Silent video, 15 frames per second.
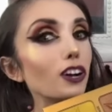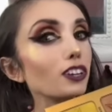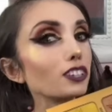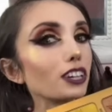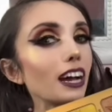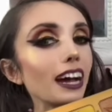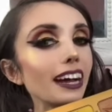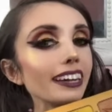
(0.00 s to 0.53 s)

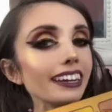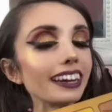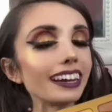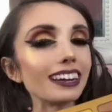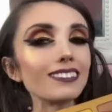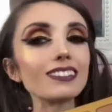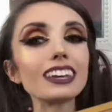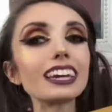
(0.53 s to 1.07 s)
the whole
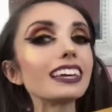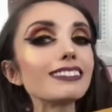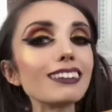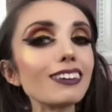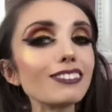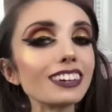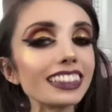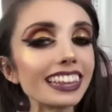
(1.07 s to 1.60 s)
per
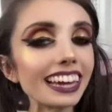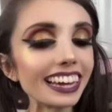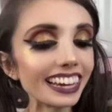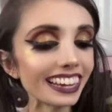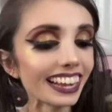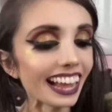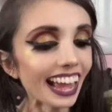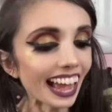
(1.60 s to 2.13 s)
1,000 you get paid
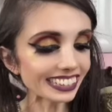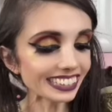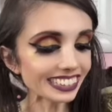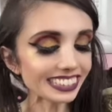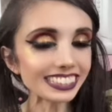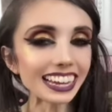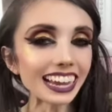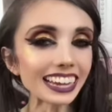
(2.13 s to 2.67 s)
a set
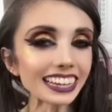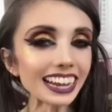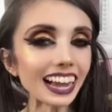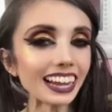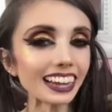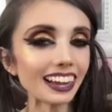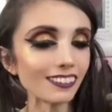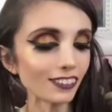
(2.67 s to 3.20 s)
amount, but
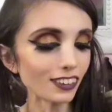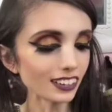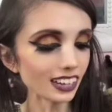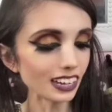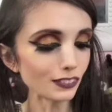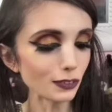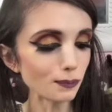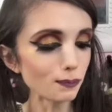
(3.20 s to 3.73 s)
I know
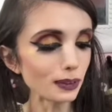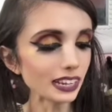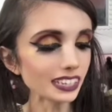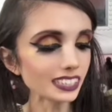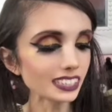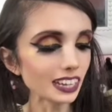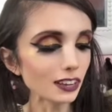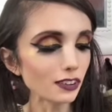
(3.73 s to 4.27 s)
that over on
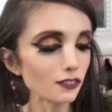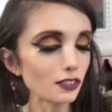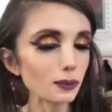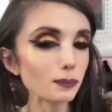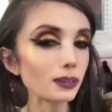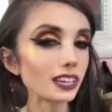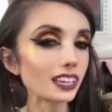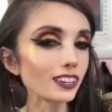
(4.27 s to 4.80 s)
TikTok
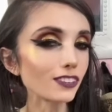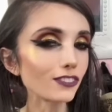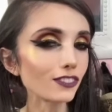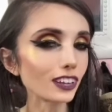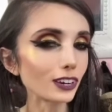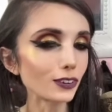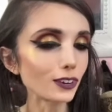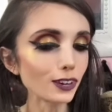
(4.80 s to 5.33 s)
as a
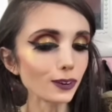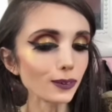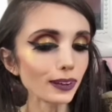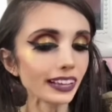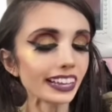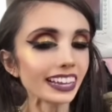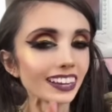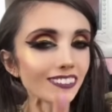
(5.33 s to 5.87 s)
creator, if you are
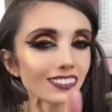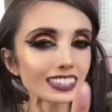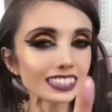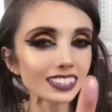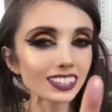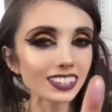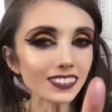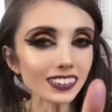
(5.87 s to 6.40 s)
partnered with the
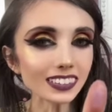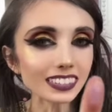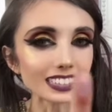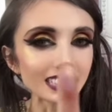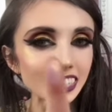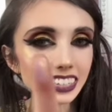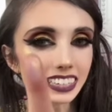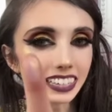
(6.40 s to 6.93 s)
platform,
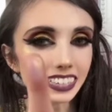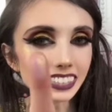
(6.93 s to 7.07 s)
which she